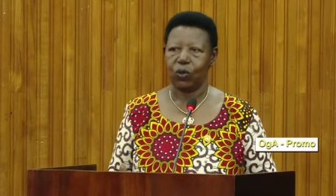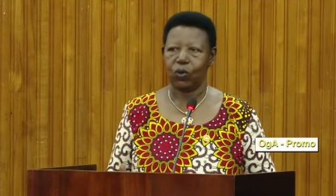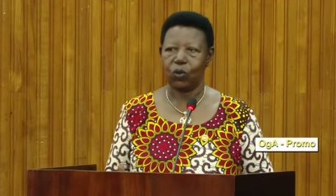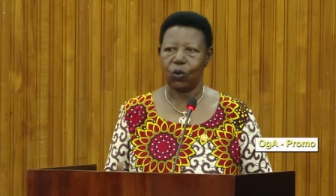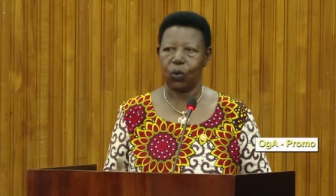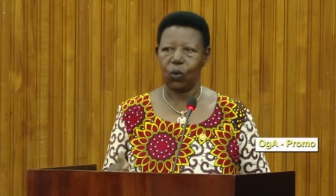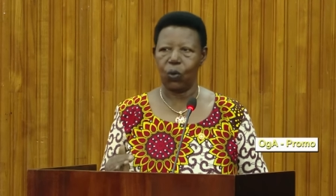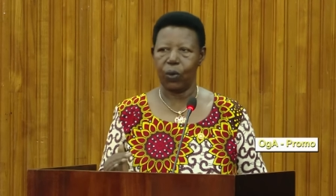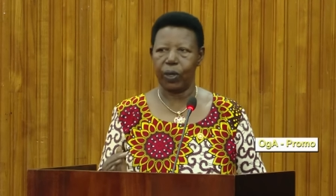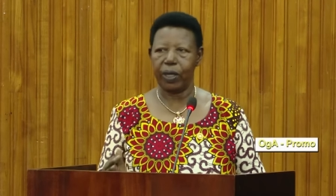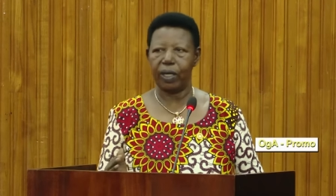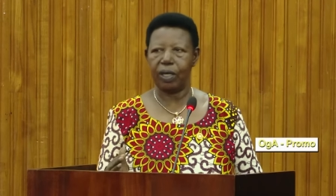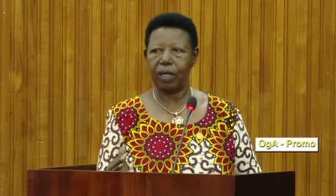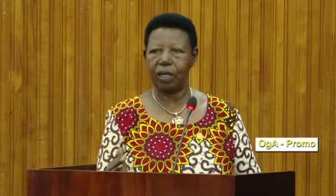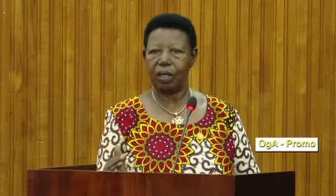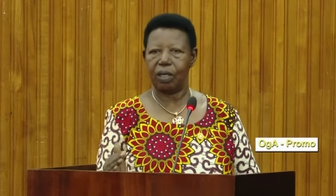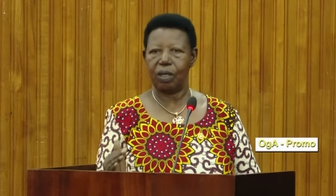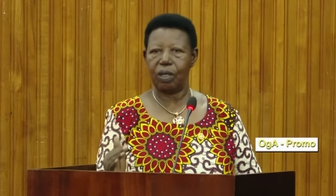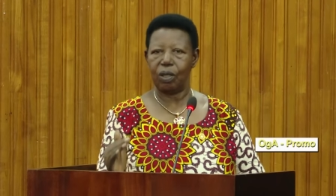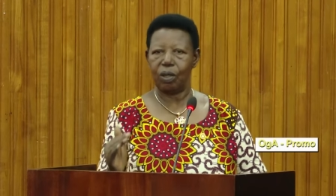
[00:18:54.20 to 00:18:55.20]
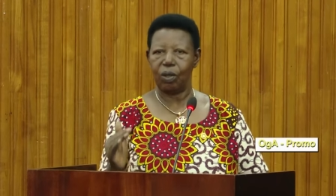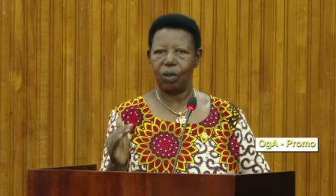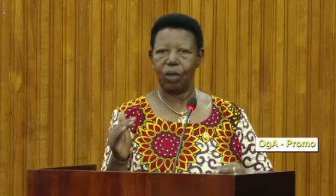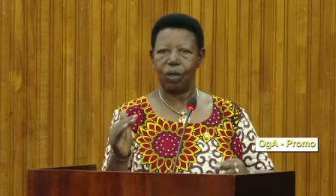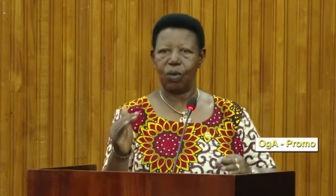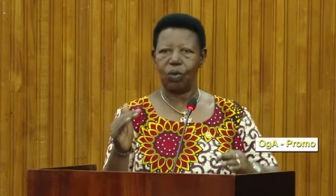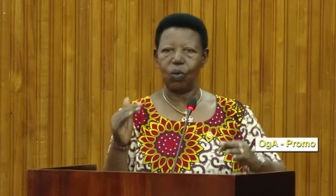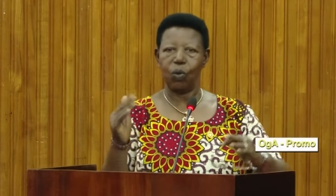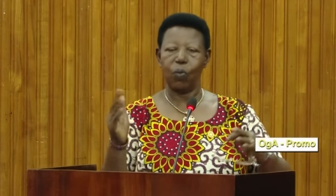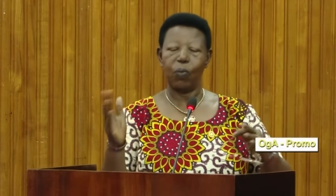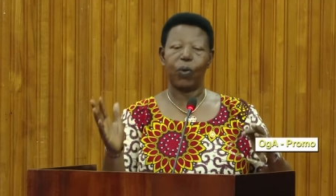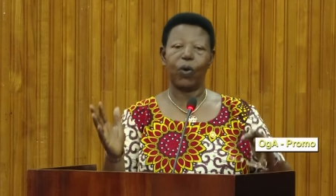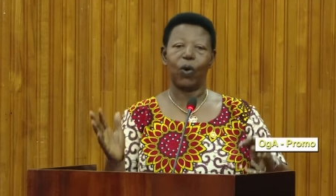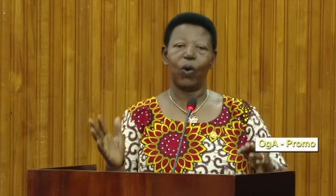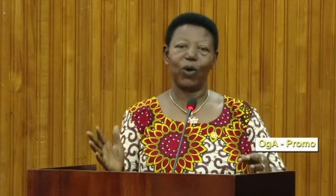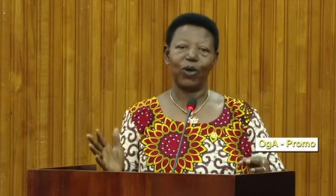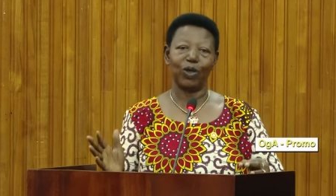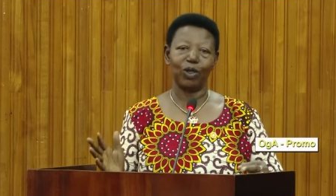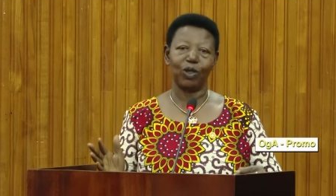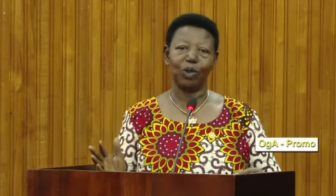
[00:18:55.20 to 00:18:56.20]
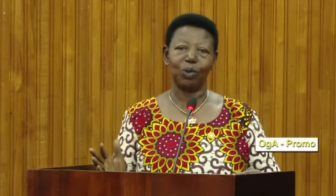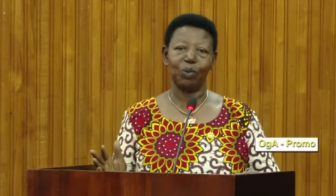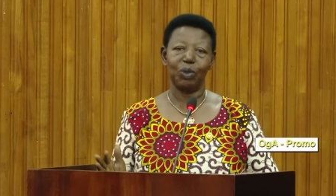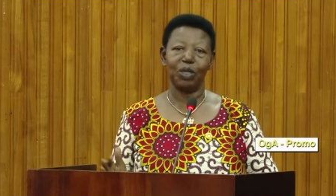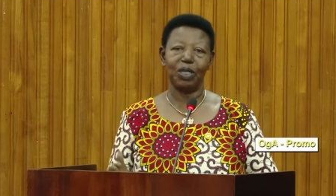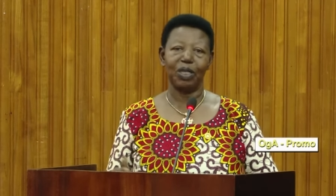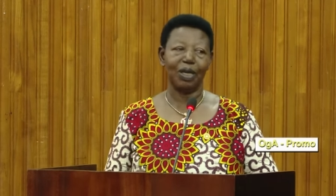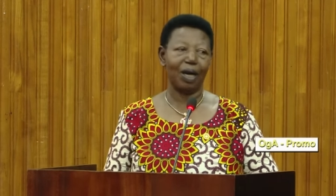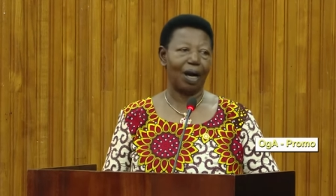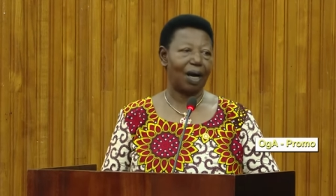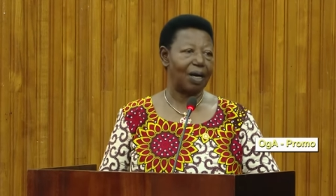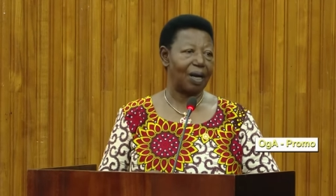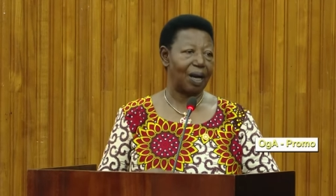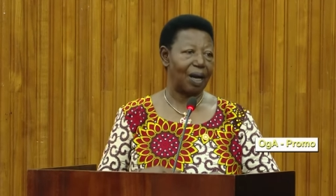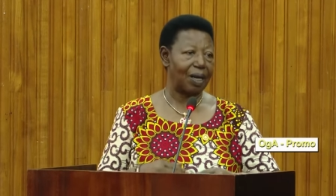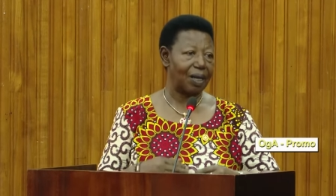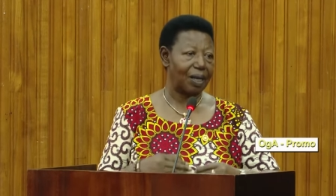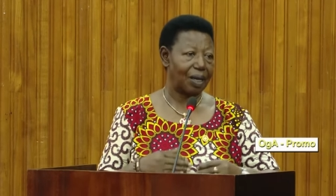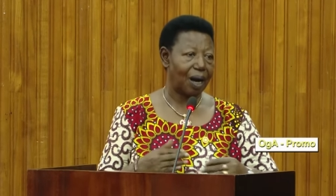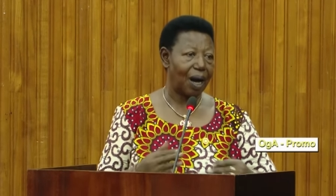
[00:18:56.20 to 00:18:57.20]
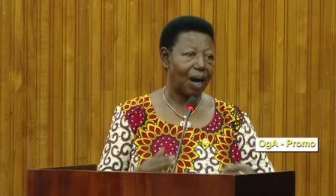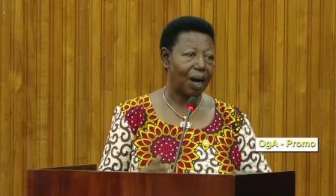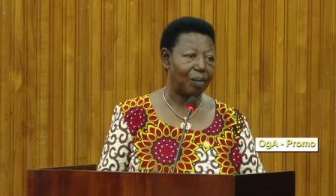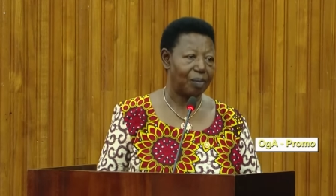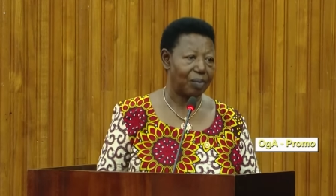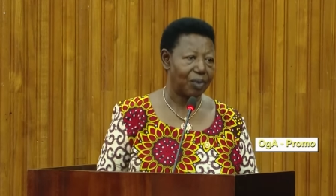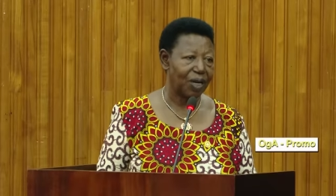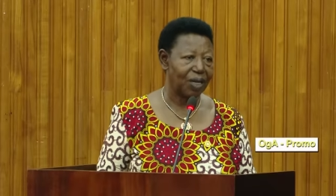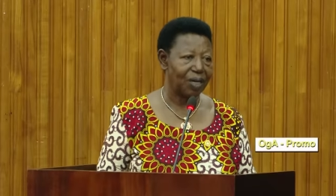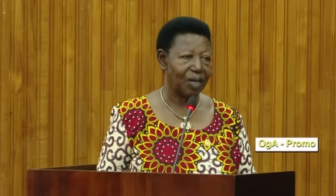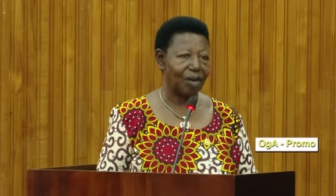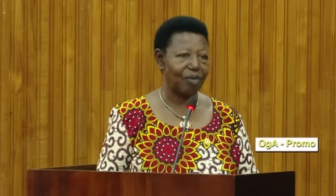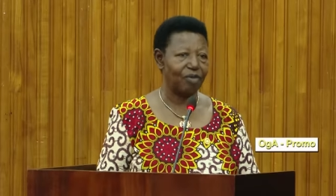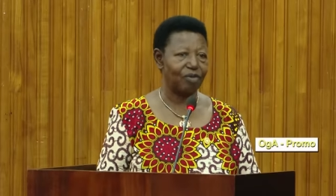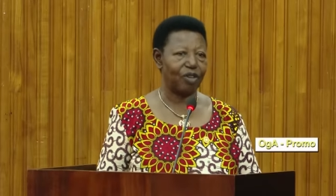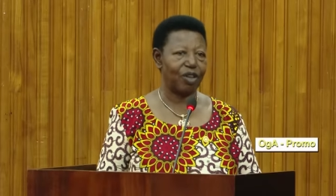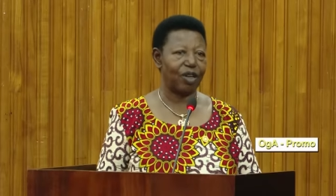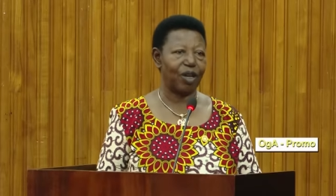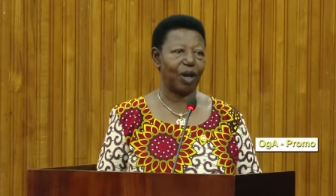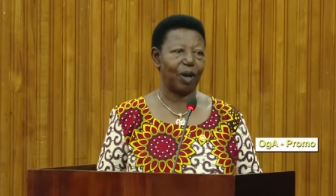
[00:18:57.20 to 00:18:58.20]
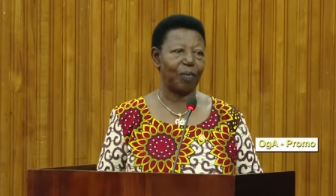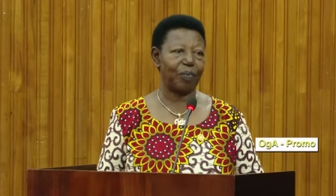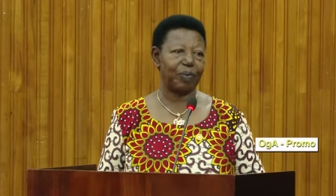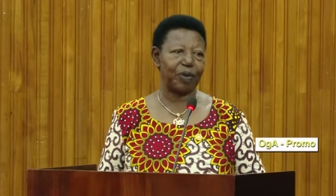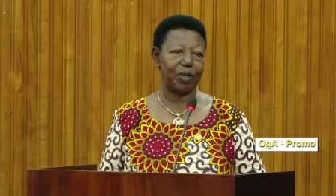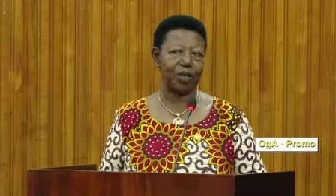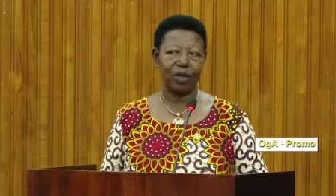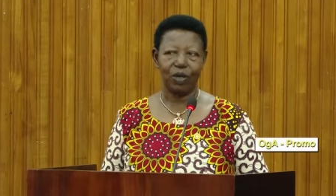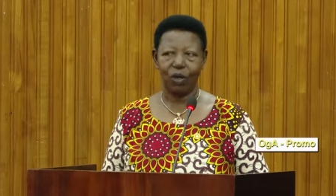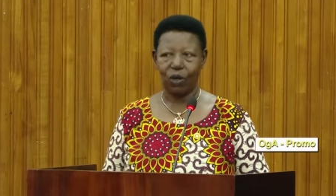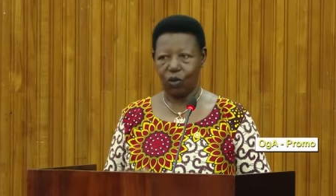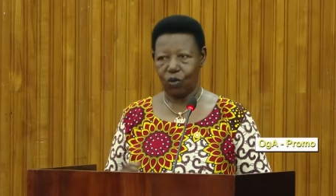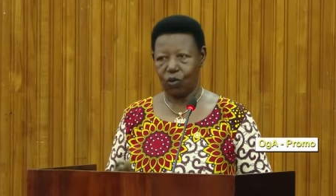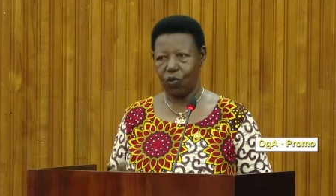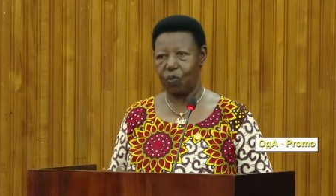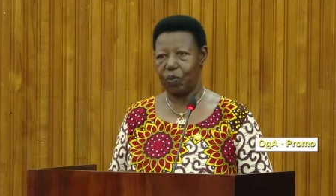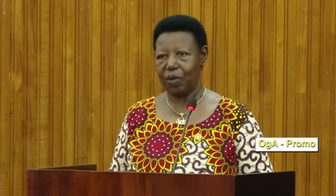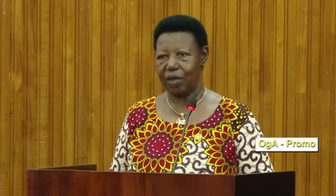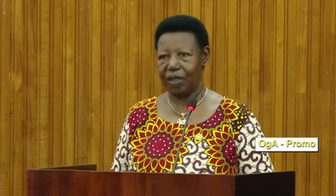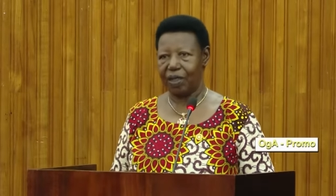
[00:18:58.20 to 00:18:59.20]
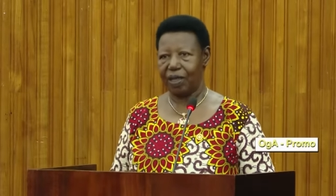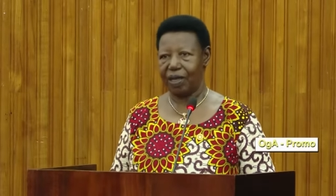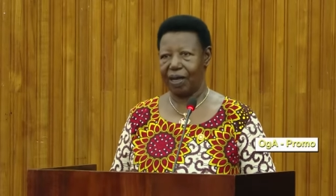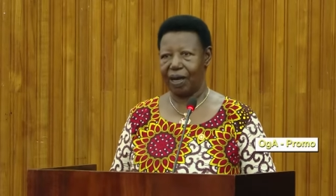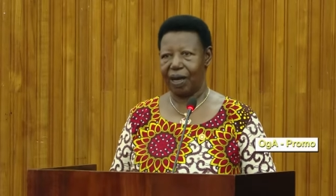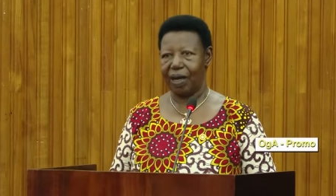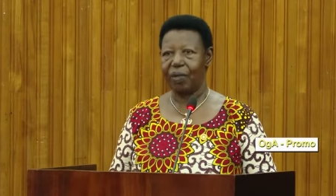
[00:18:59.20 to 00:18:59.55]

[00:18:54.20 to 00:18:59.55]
So when Nup calls me, I, I come and I'm very happy to be there.